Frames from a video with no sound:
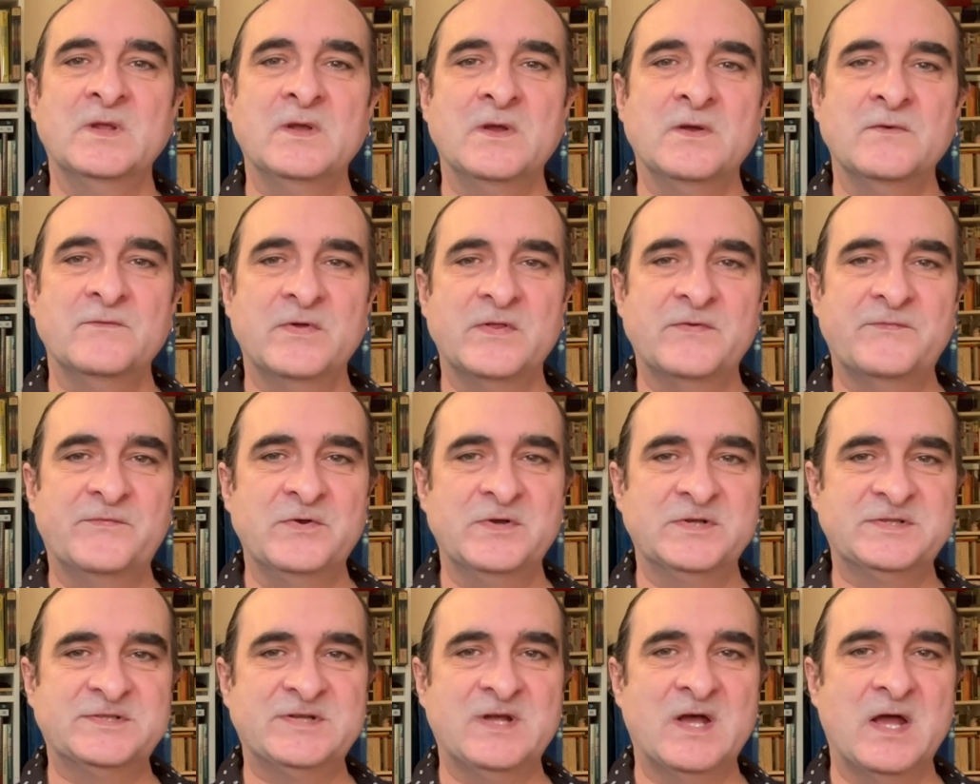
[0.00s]
For the
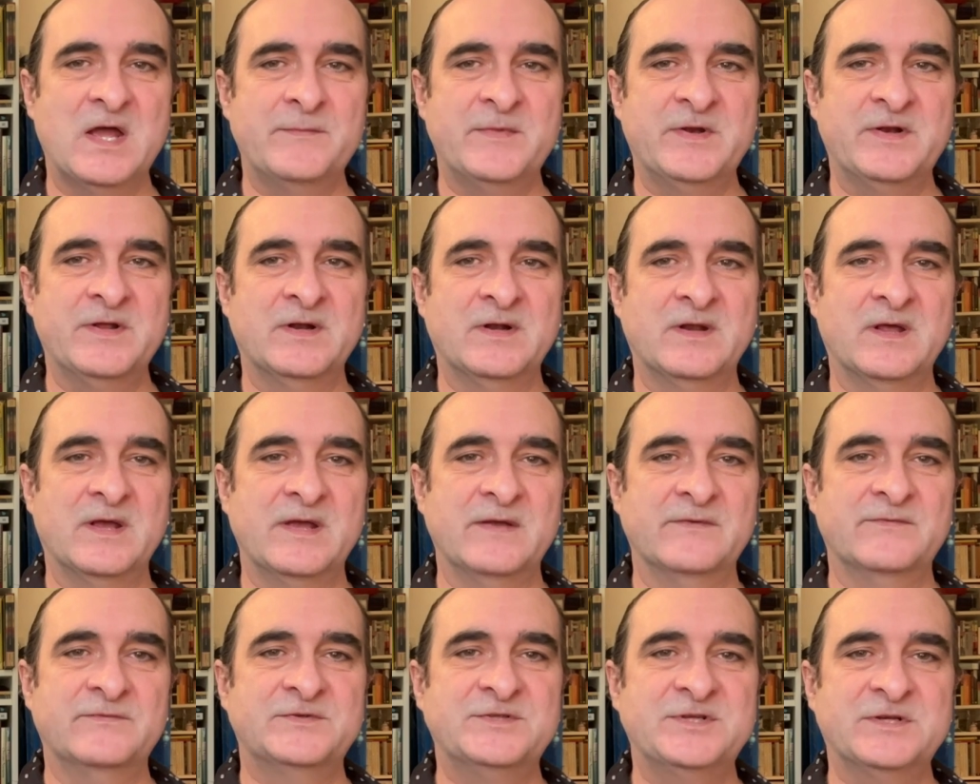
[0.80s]
first time in her
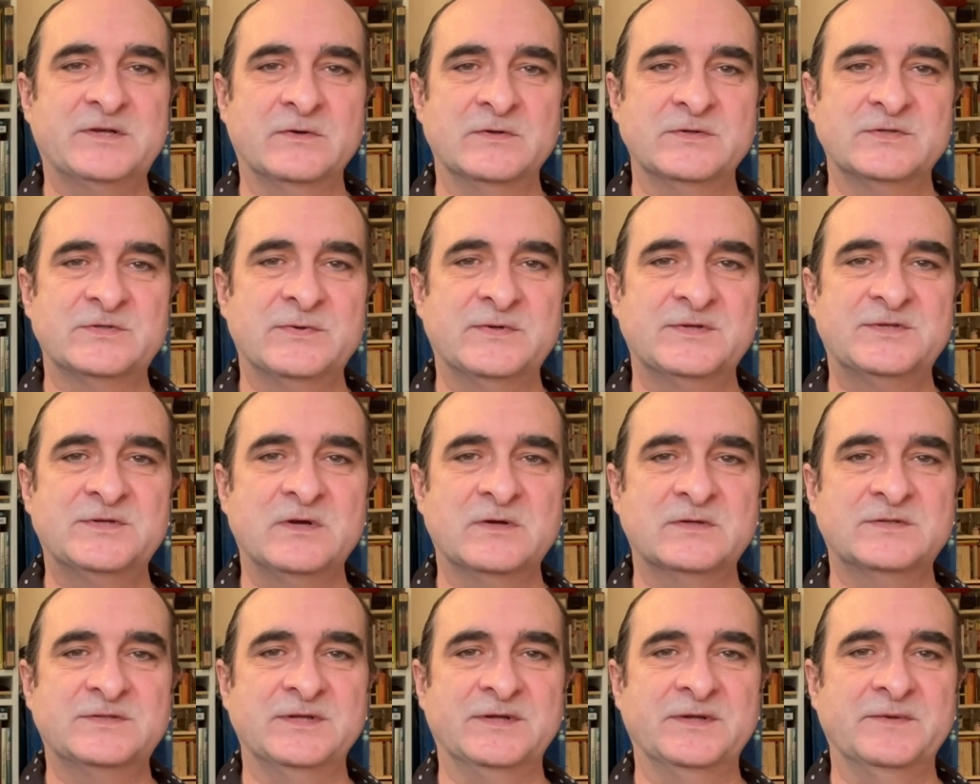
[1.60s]
life, she goes to a
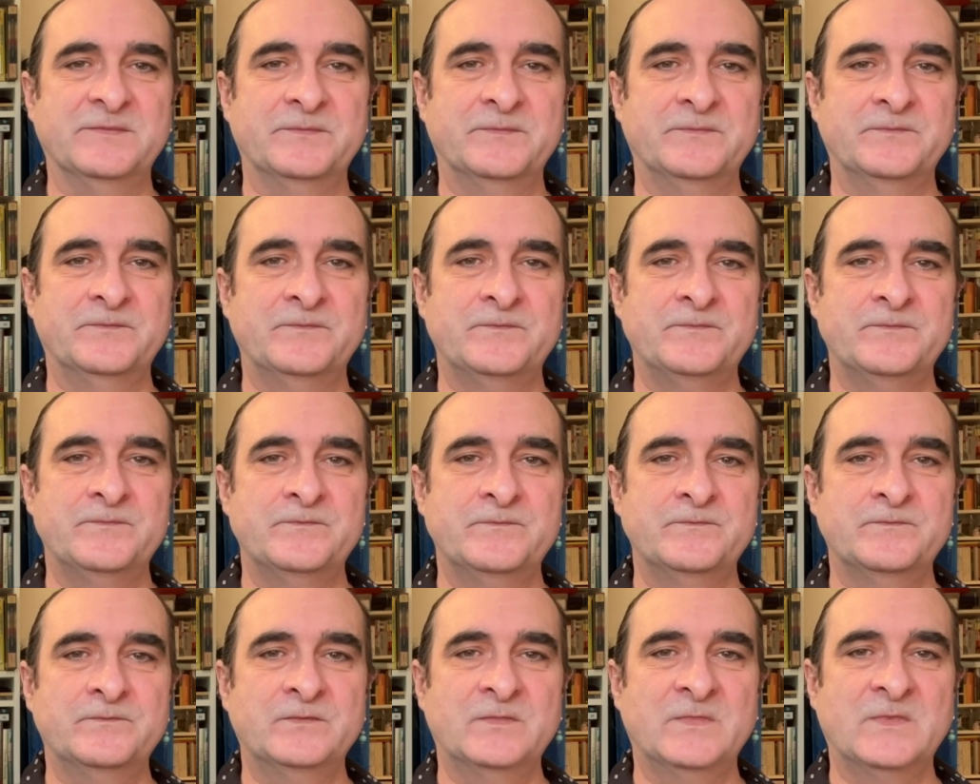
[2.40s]
doctor,
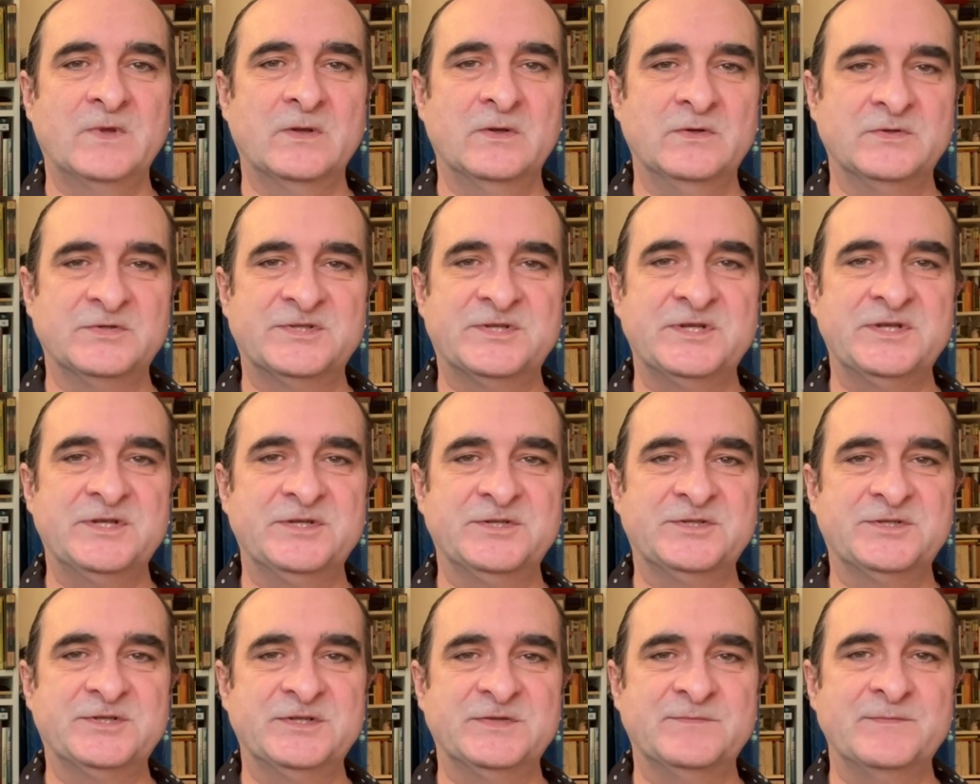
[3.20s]
who
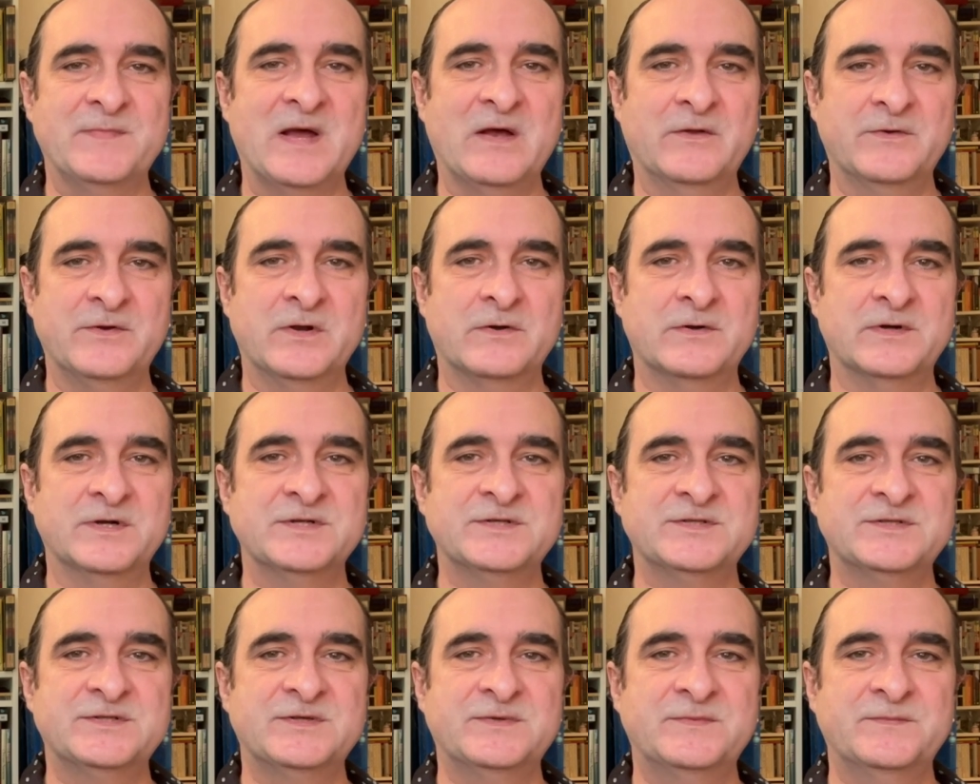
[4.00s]
sees she's
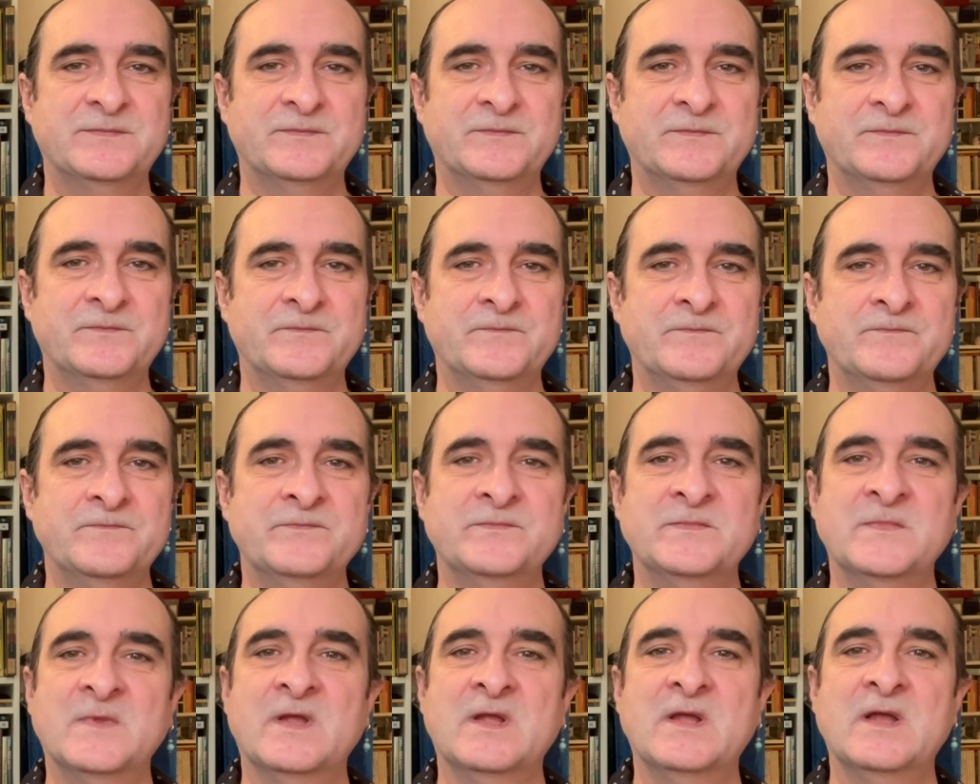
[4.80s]
malnourished,
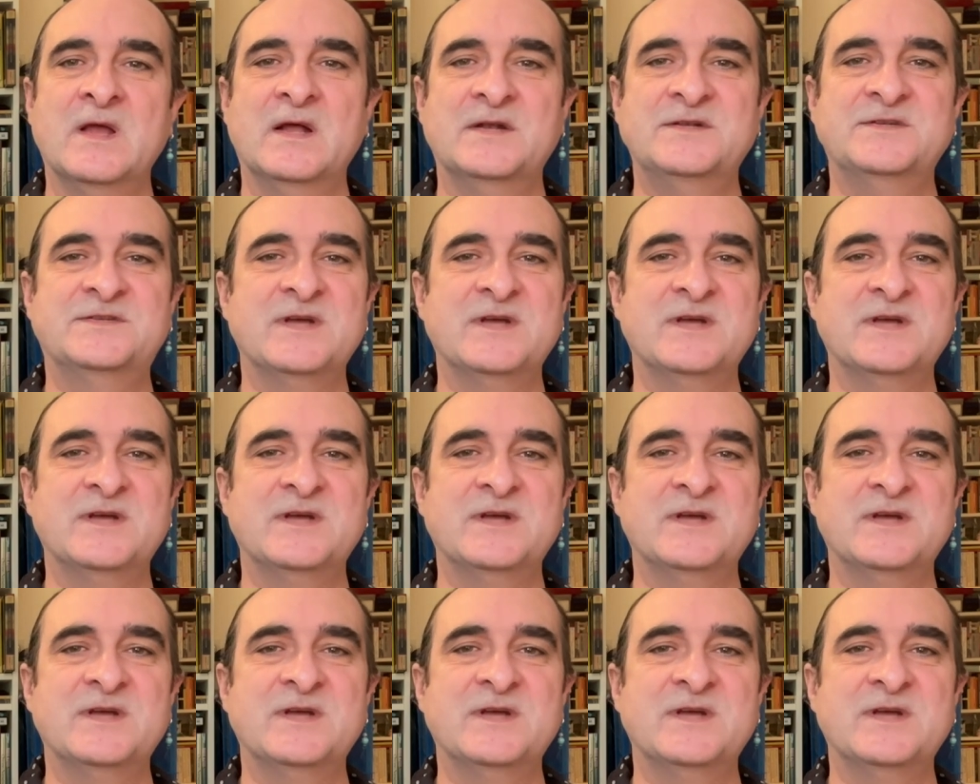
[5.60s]
and